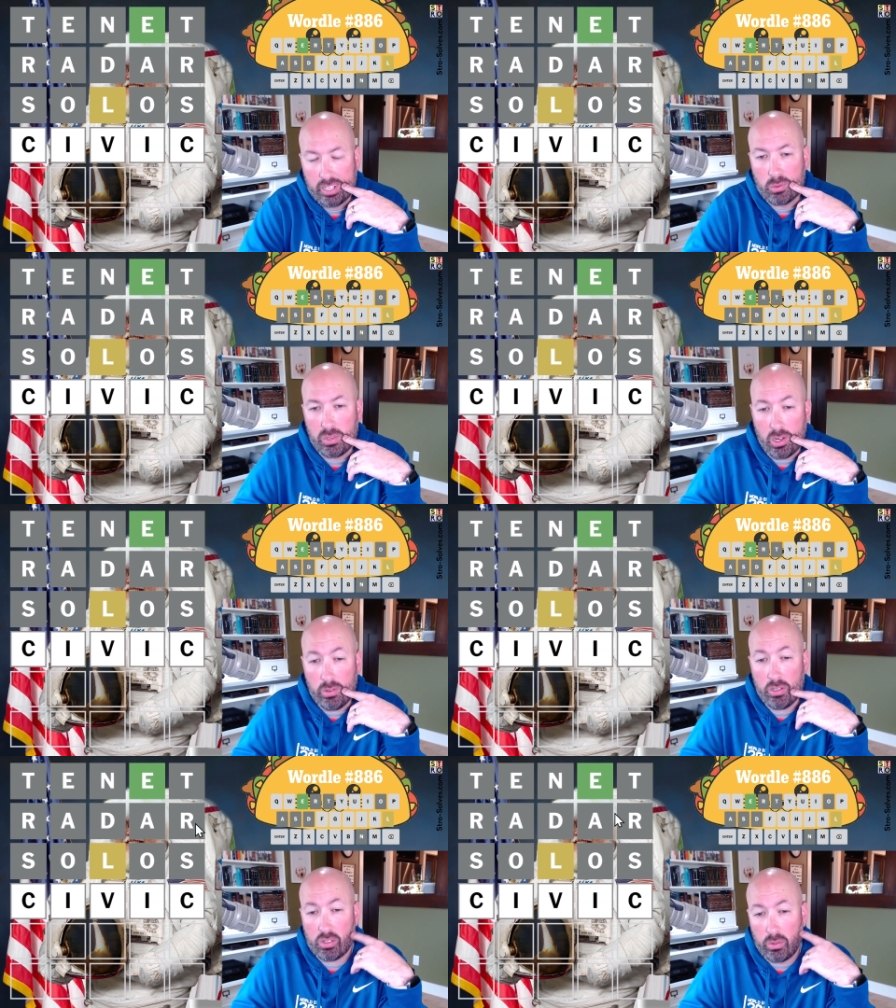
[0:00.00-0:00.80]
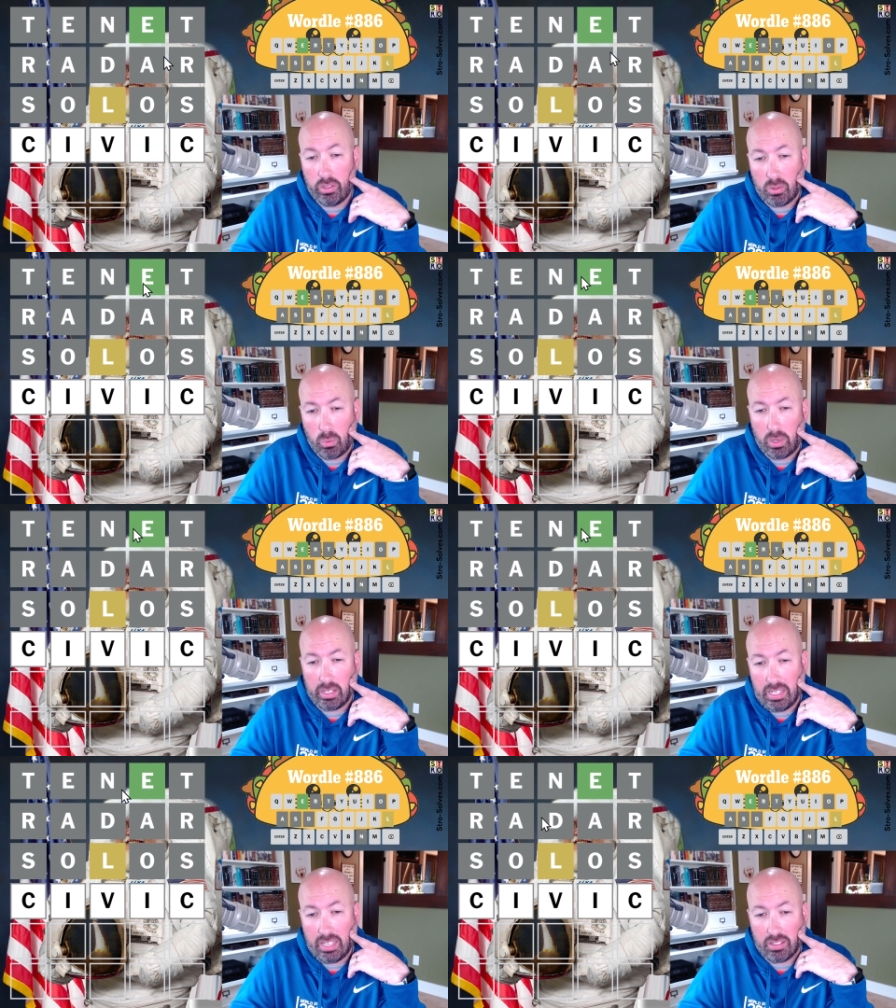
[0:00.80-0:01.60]
We know there's only the one
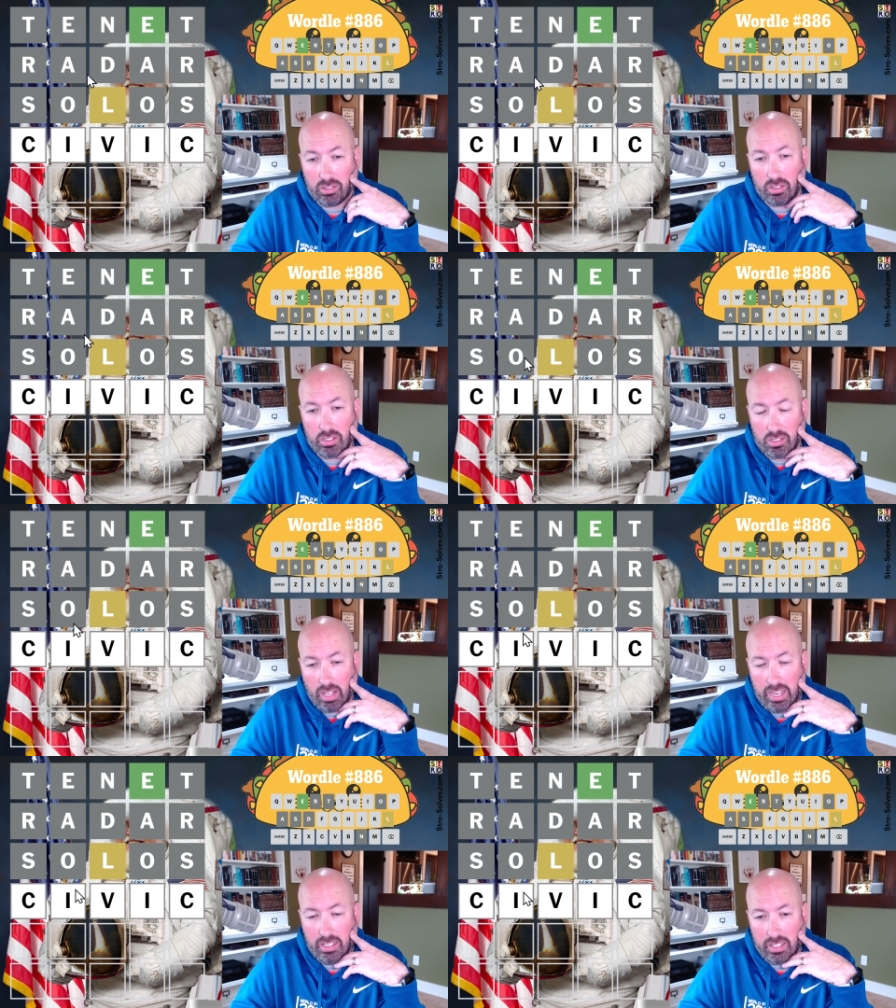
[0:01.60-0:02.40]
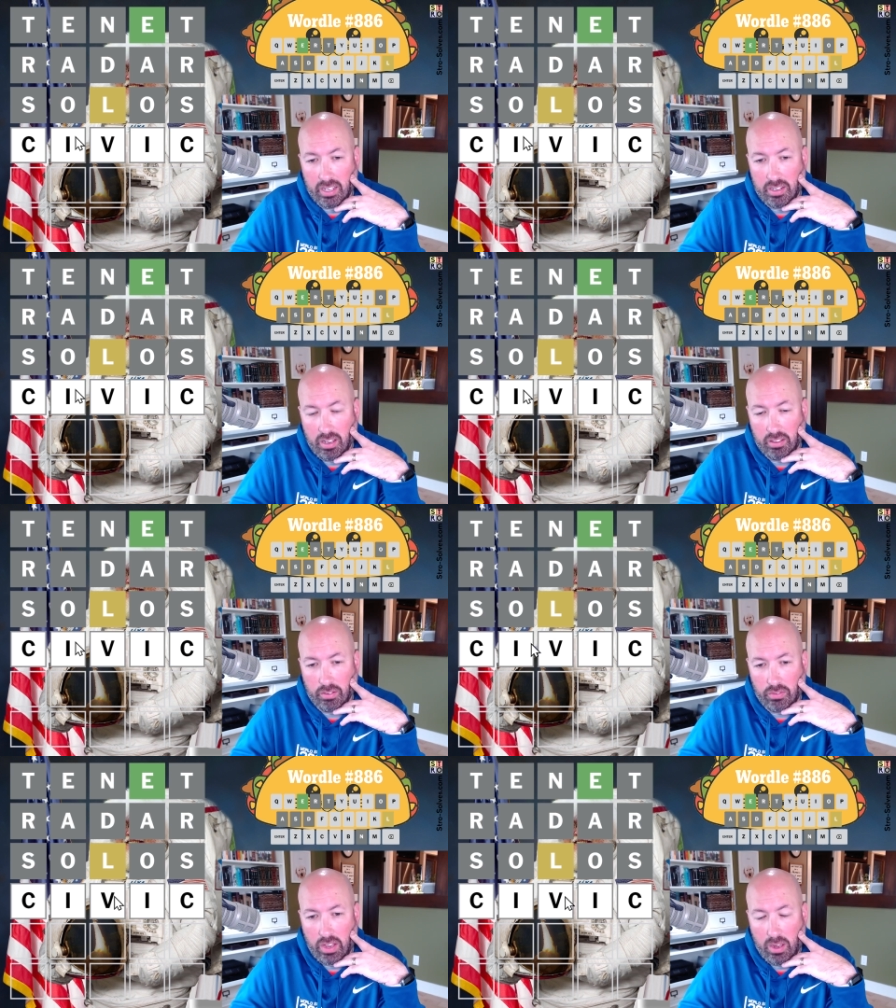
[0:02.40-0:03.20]
E, so there's likely another
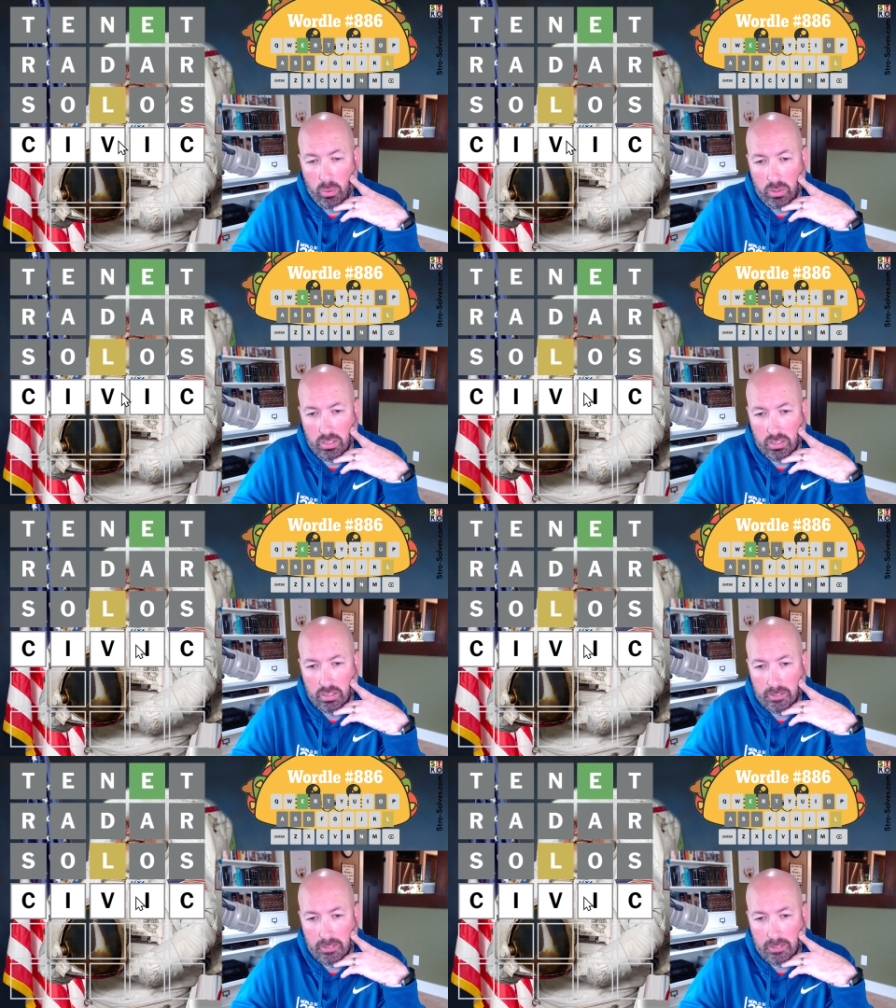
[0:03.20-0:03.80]
vowel.